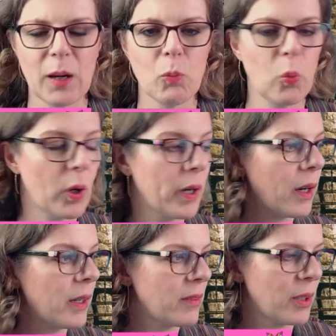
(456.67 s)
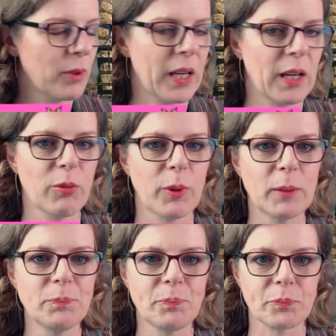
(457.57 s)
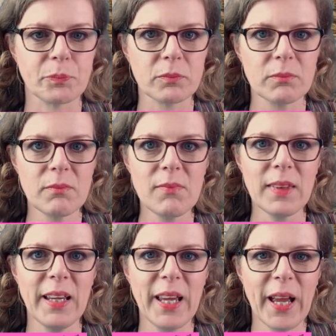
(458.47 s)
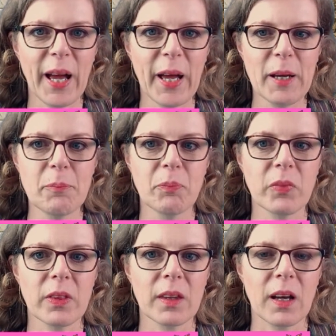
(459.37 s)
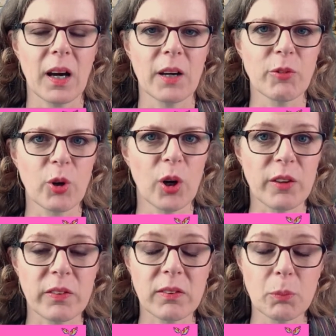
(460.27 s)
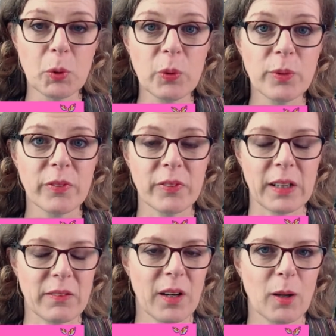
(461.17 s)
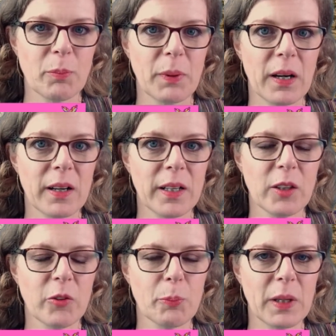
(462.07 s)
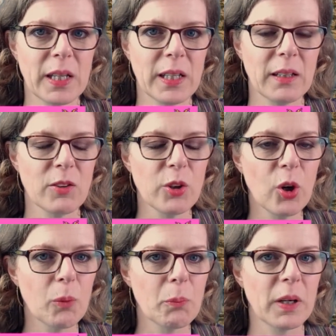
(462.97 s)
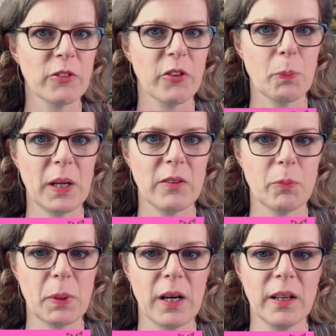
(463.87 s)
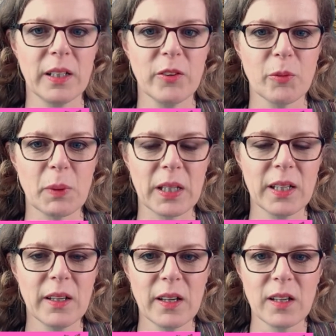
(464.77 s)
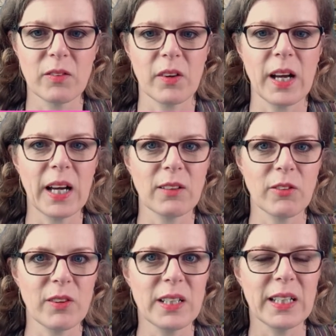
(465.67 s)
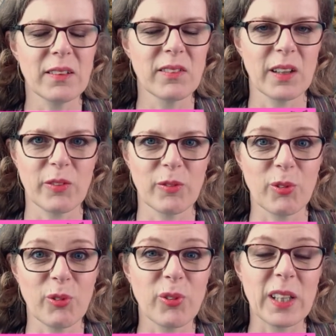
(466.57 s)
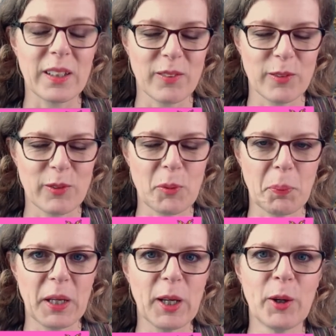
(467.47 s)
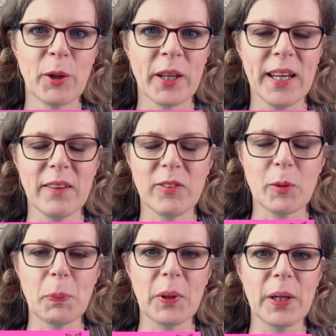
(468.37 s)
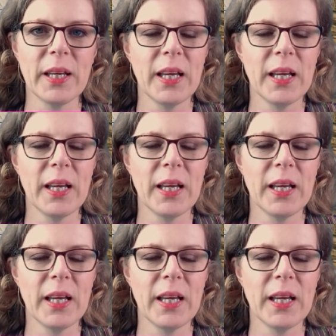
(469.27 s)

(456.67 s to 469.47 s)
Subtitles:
Why I don't have one. I've got a small setup behind me, not much space behind me, so actually it doesn't fit, to be honest, but